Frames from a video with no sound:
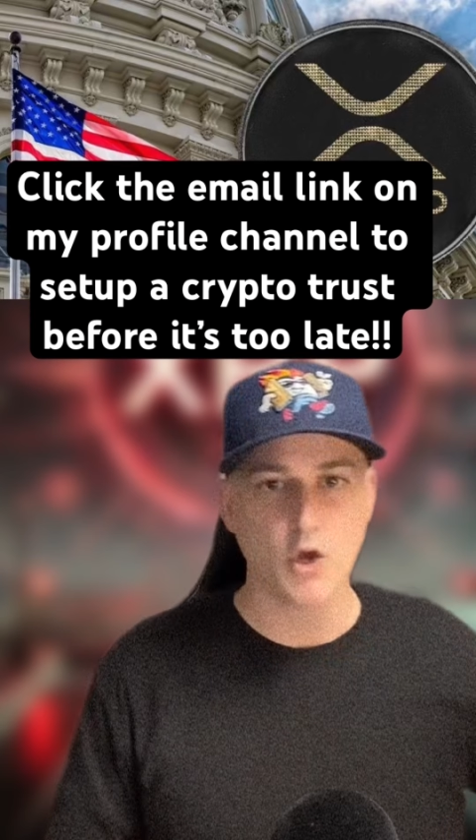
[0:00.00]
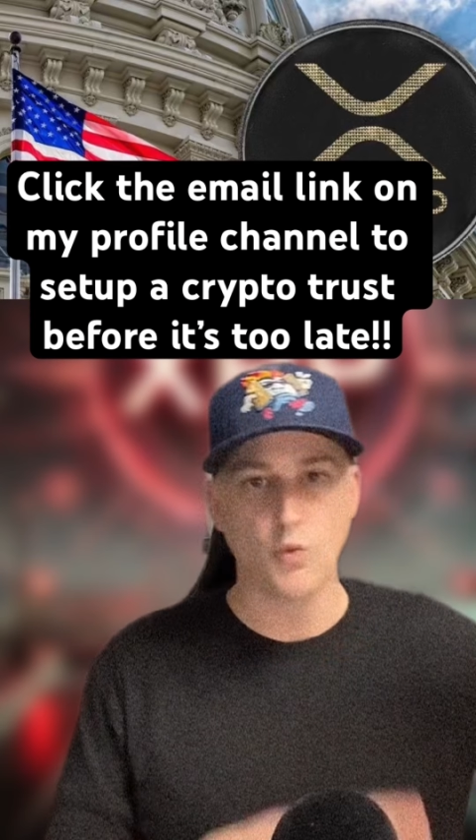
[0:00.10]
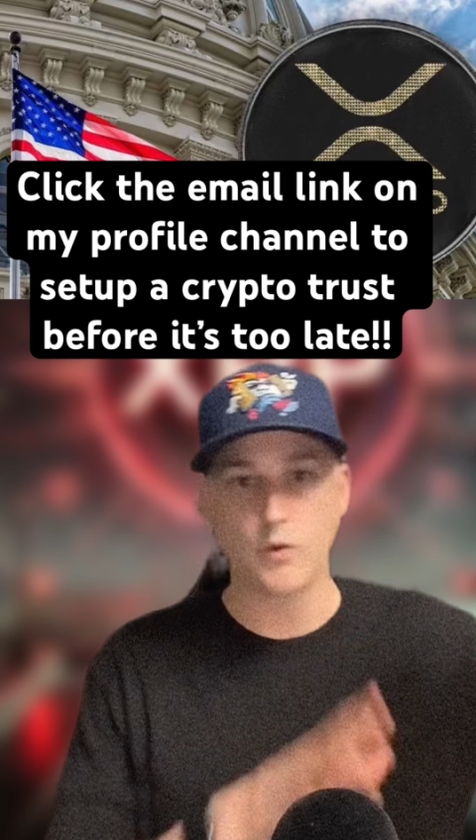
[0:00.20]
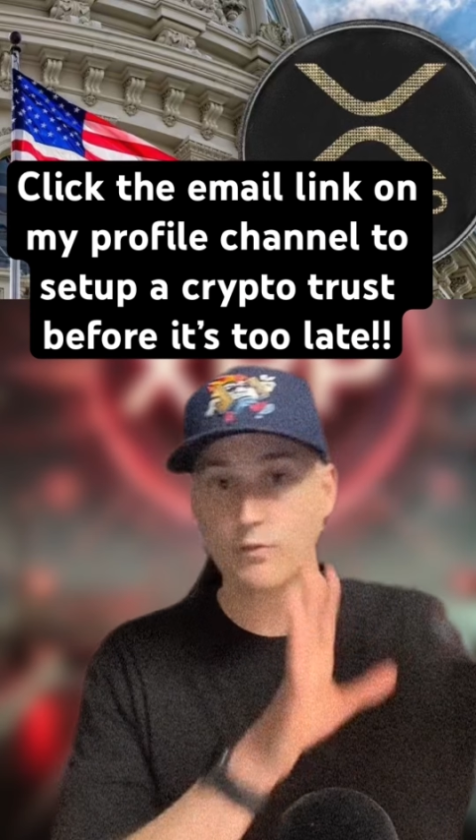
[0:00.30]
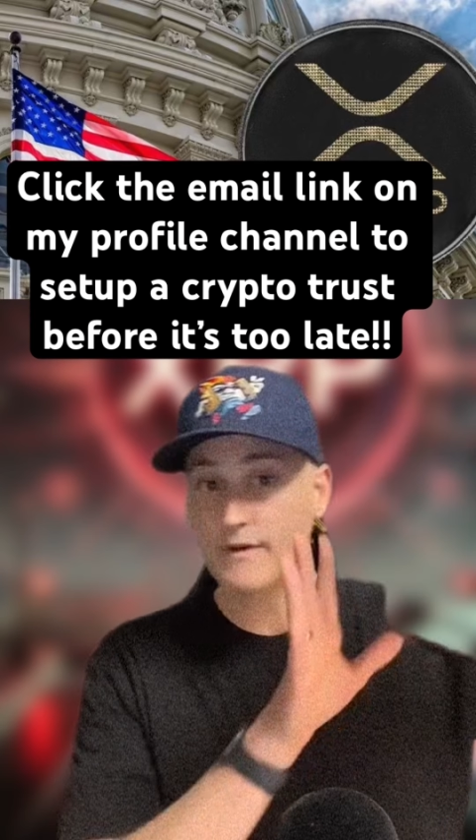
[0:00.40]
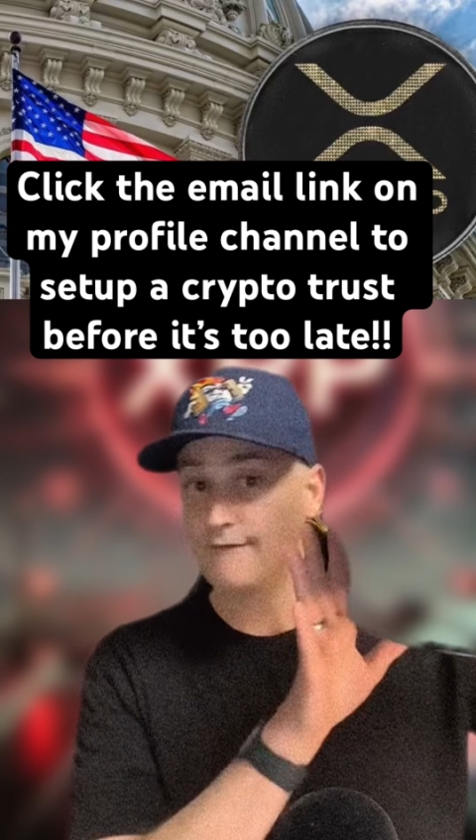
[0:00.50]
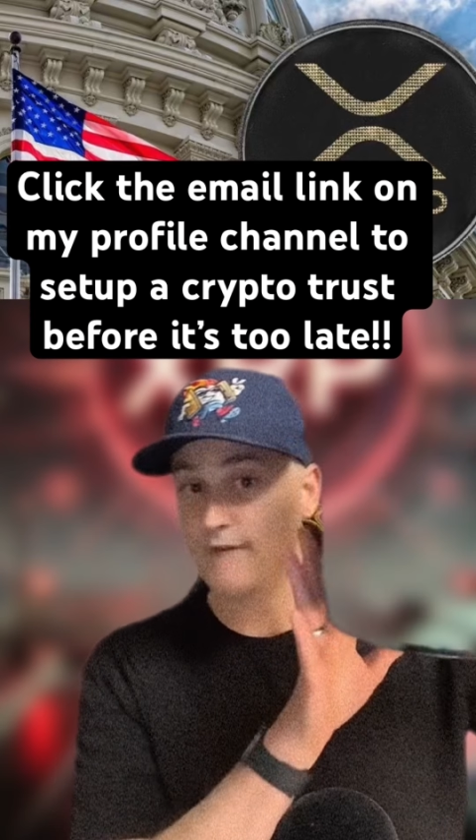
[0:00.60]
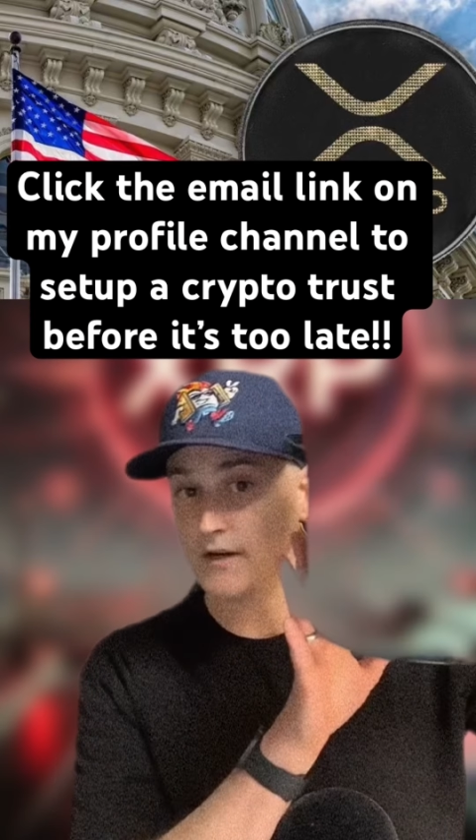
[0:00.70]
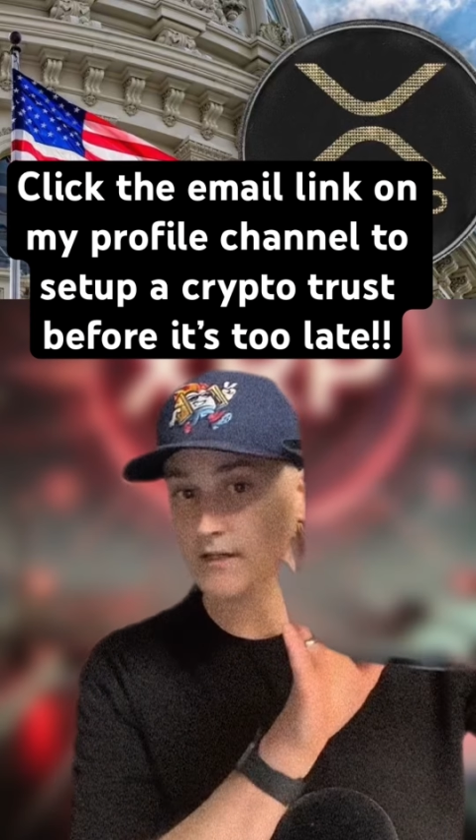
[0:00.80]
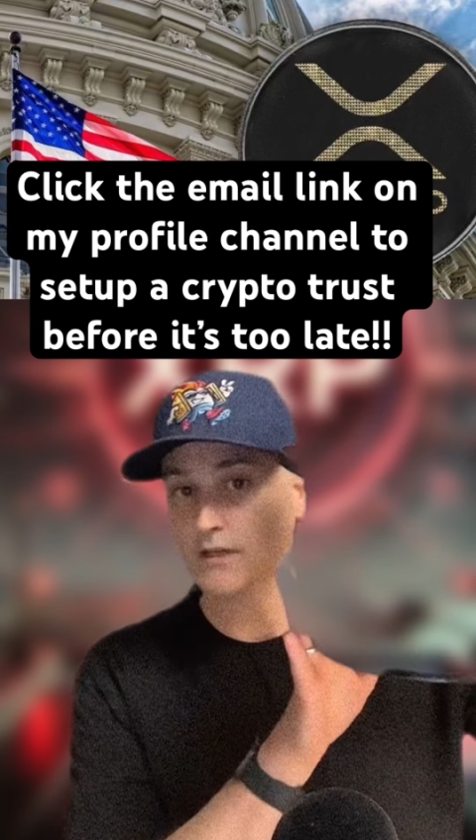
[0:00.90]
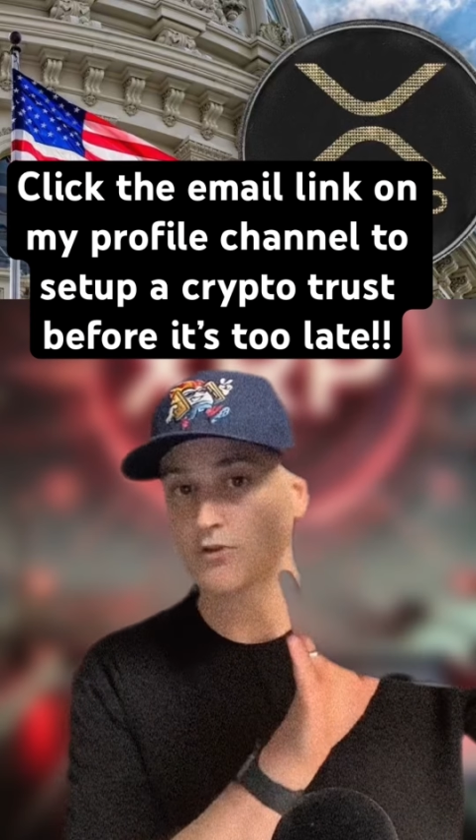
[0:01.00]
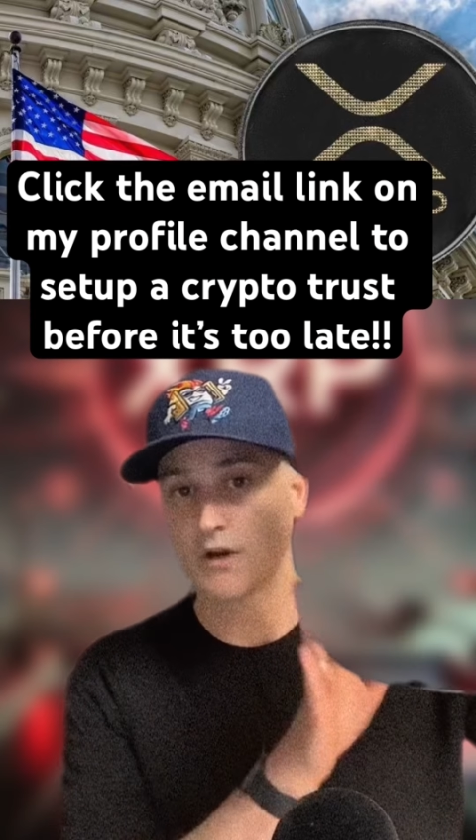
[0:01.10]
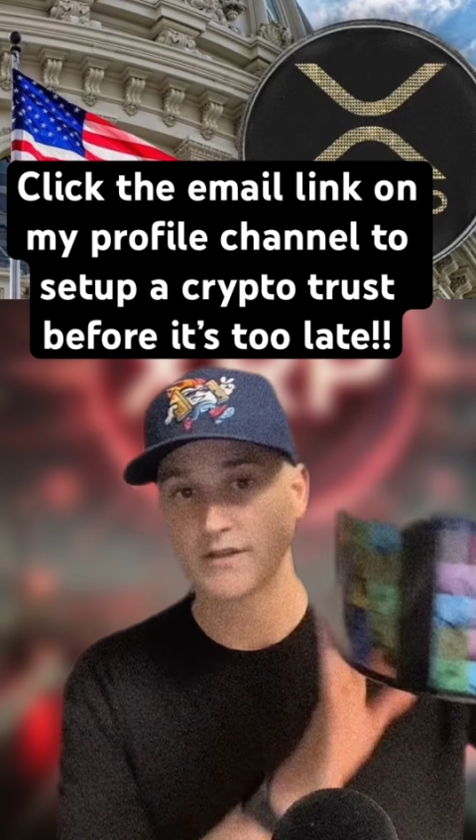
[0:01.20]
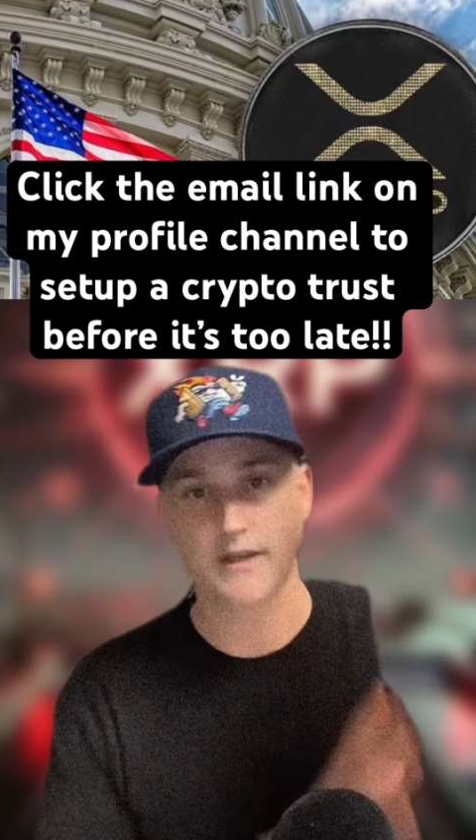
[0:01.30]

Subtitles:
When we fund a trust,